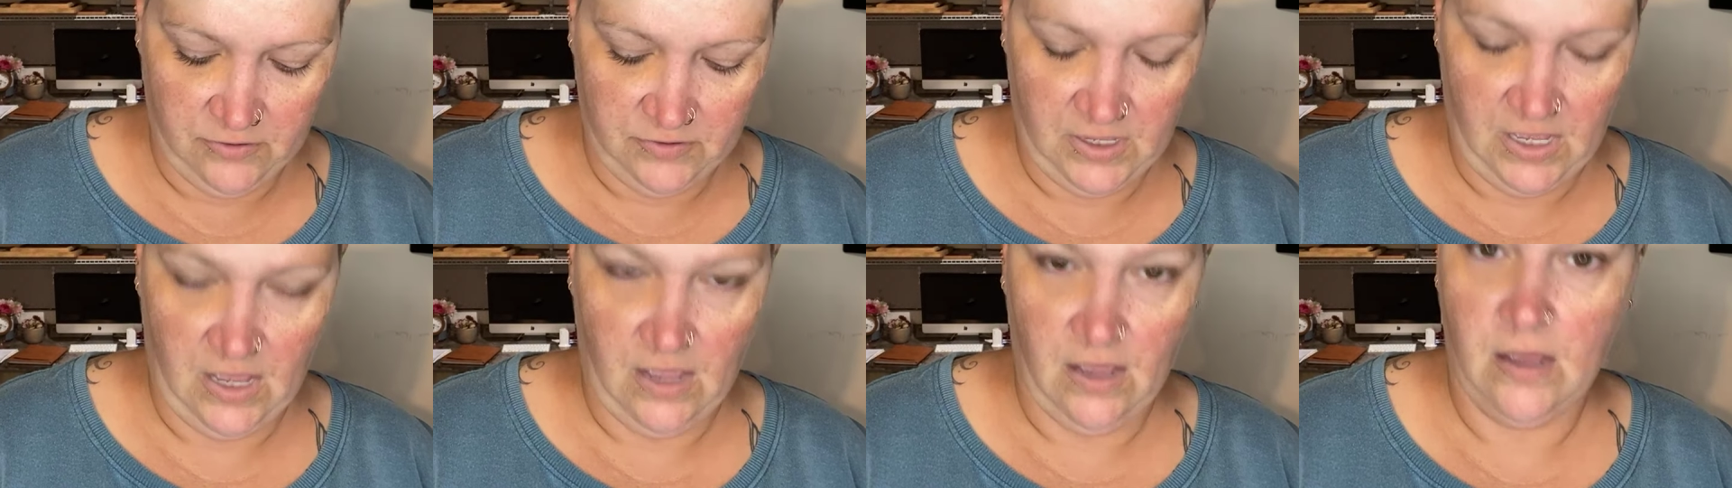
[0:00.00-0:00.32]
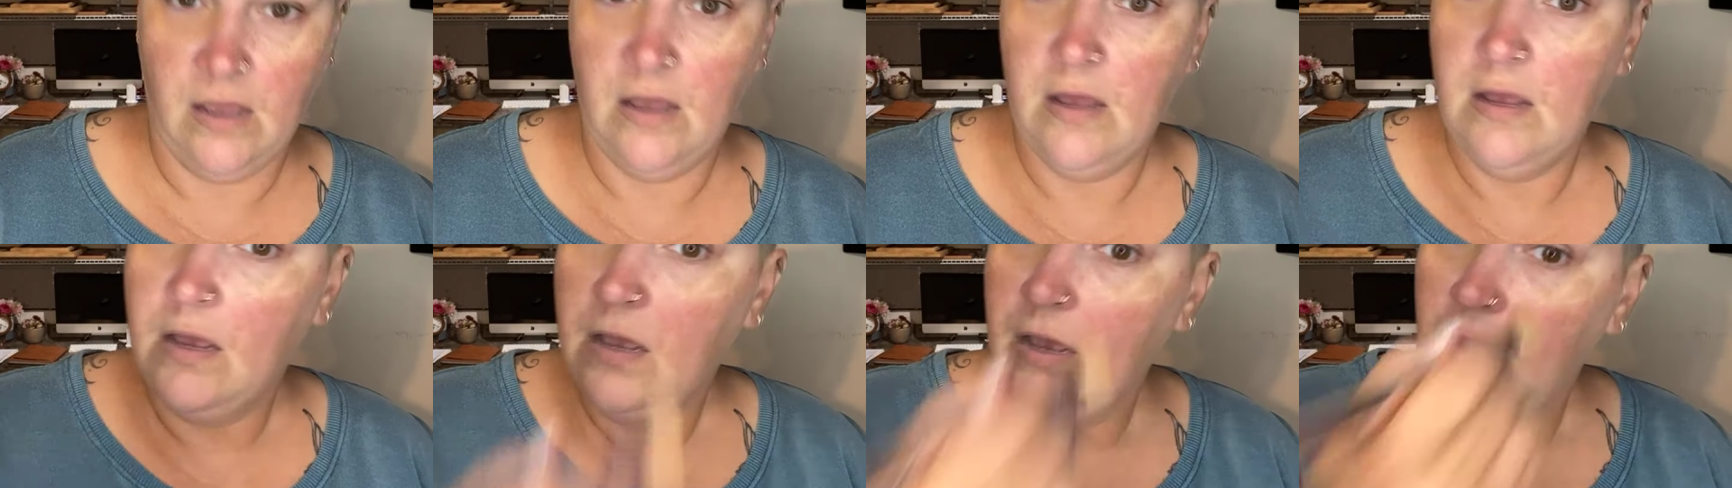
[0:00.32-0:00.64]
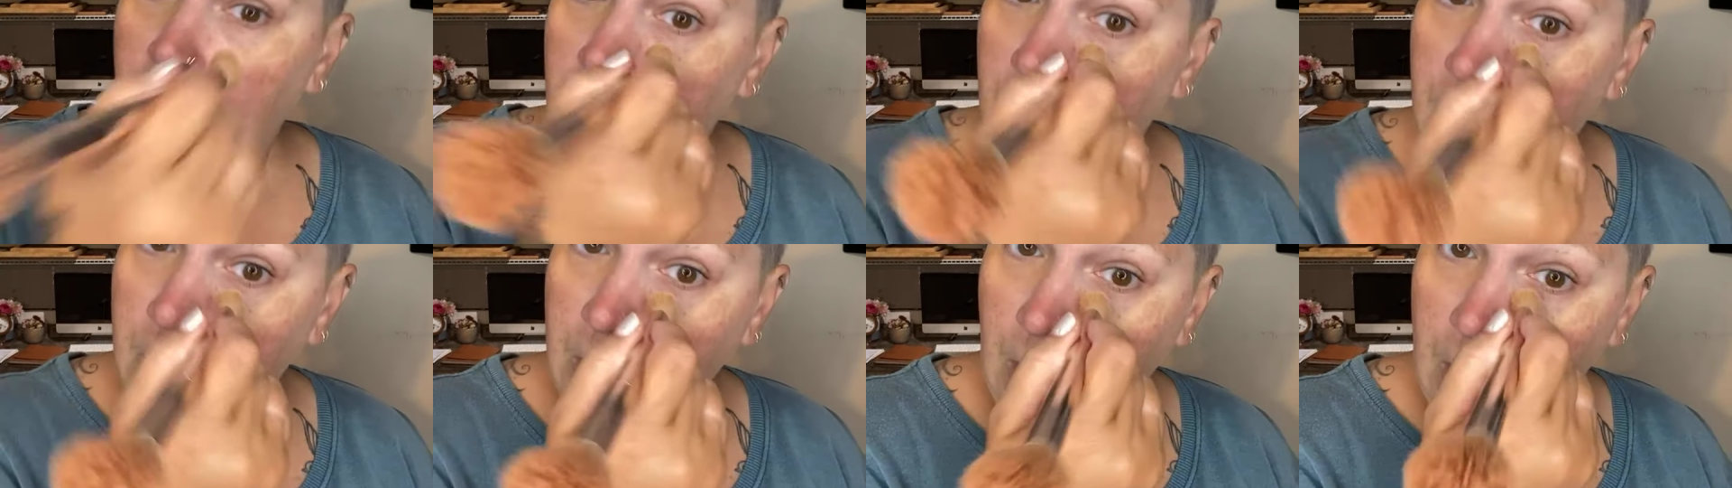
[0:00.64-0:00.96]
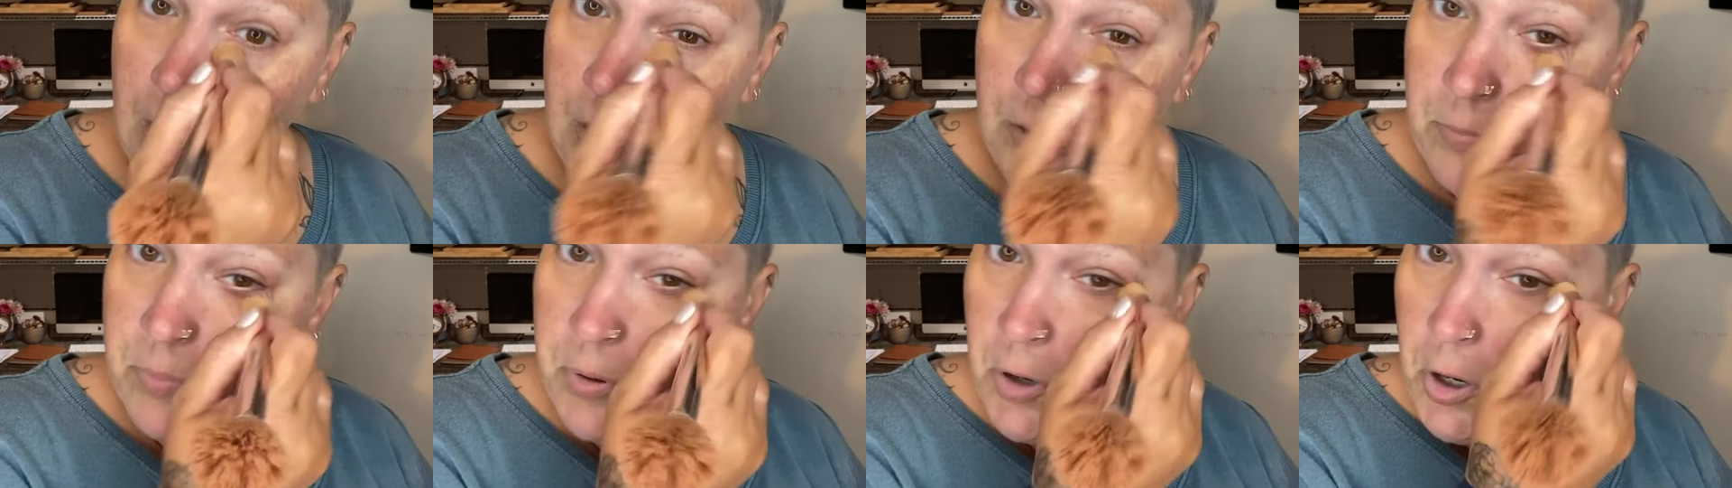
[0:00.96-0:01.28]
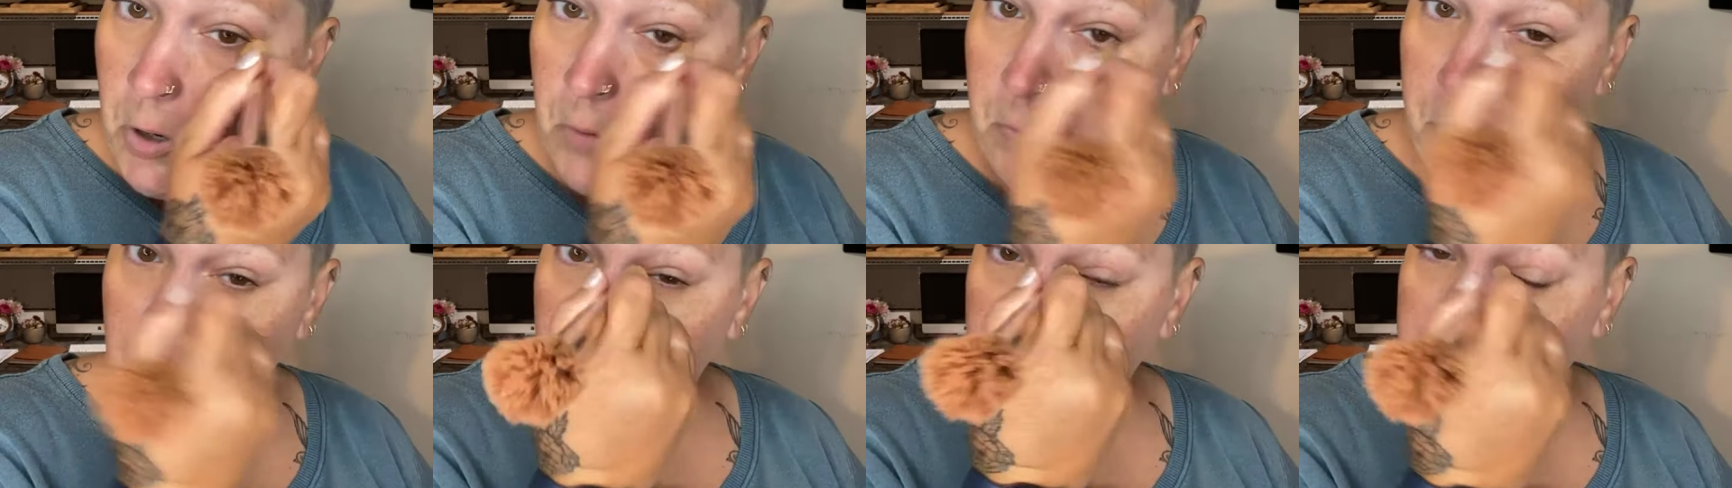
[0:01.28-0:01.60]
That kind of
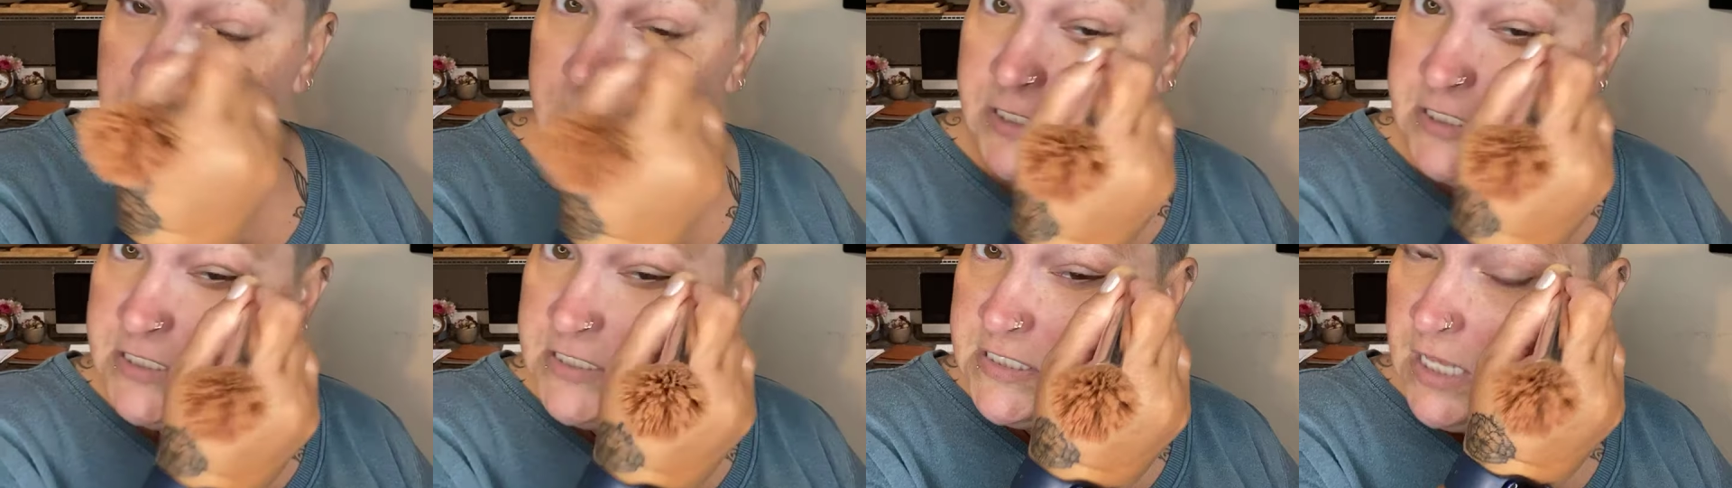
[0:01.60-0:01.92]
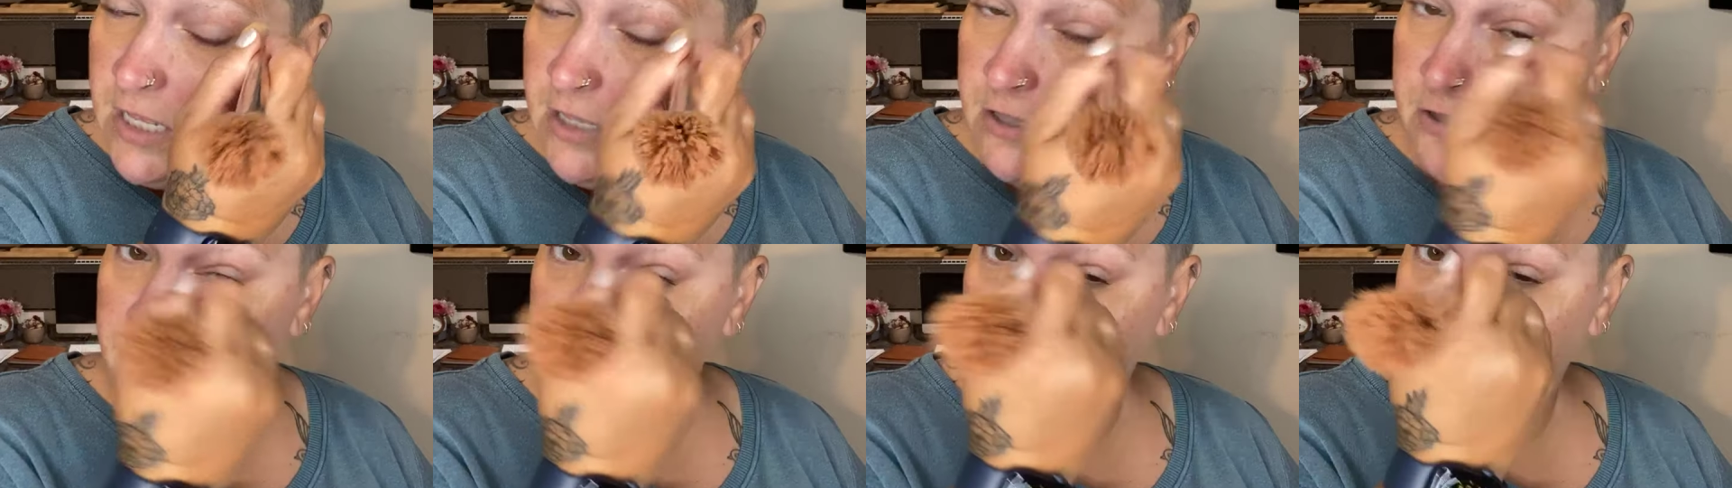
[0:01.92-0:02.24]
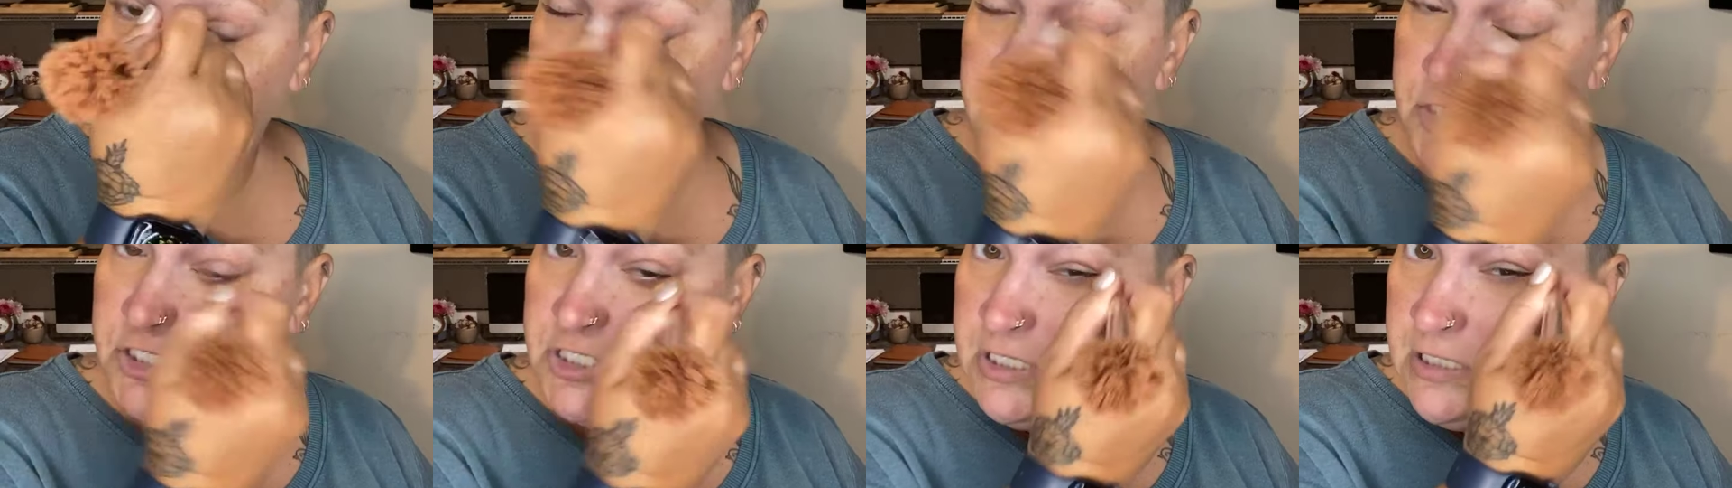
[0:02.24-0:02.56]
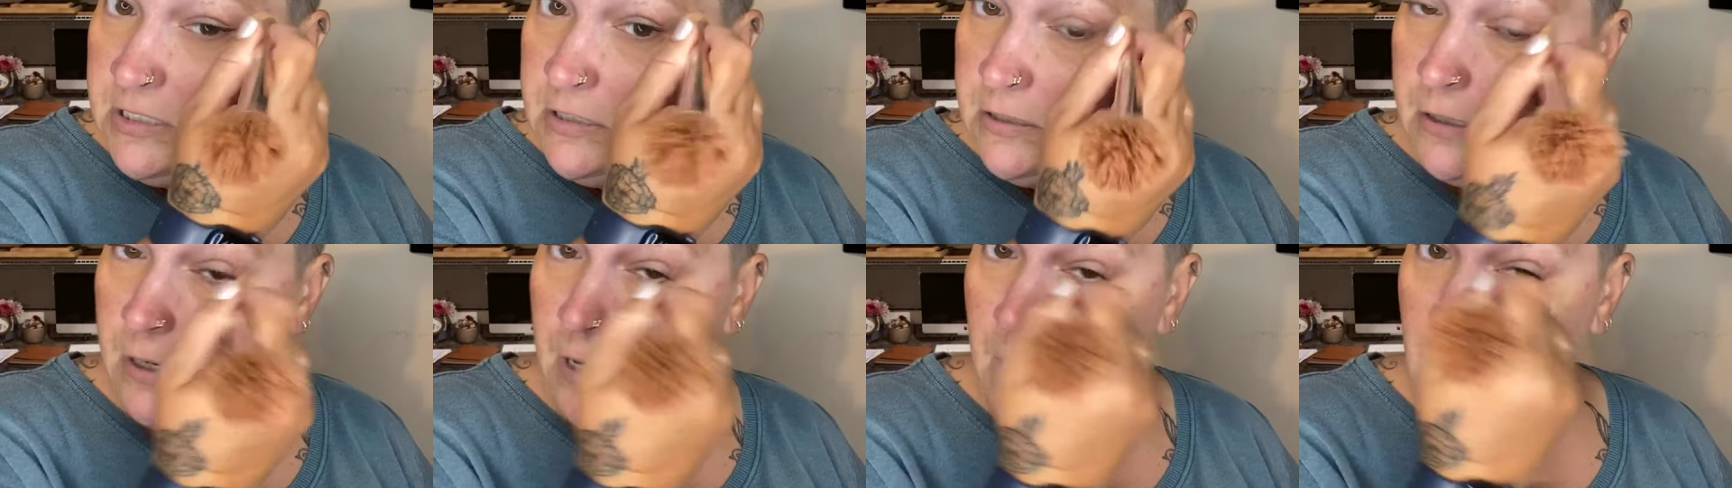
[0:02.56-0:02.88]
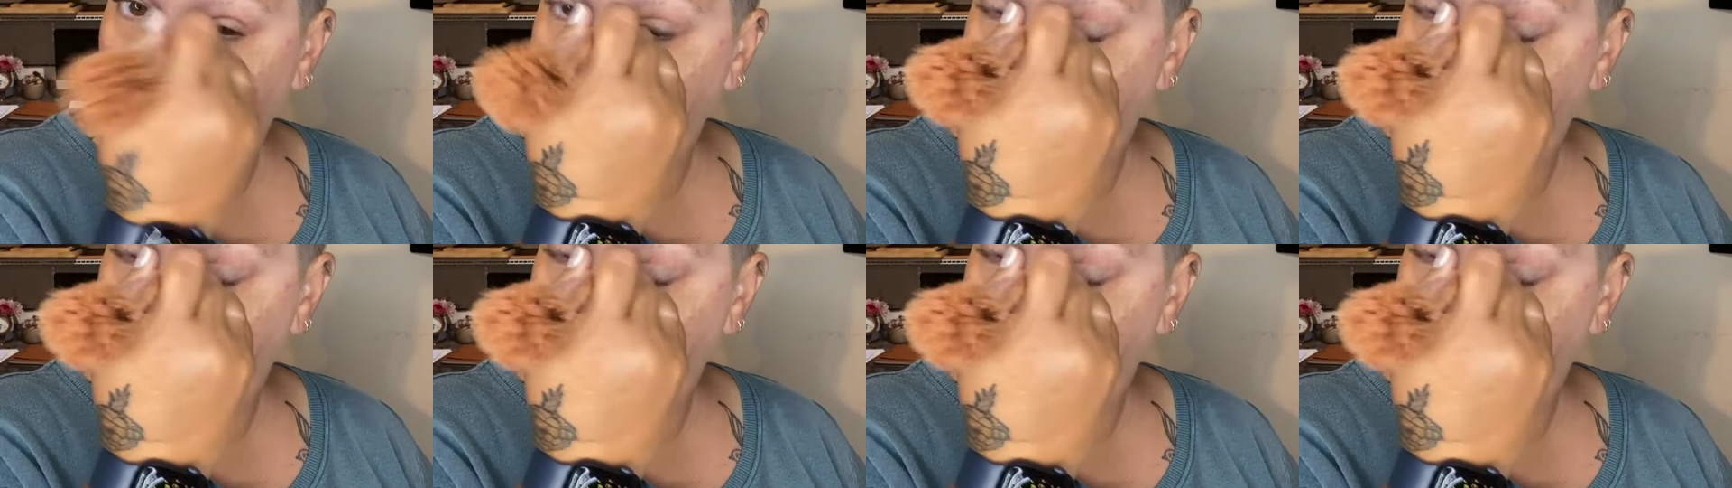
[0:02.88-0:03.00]
purpley discoloration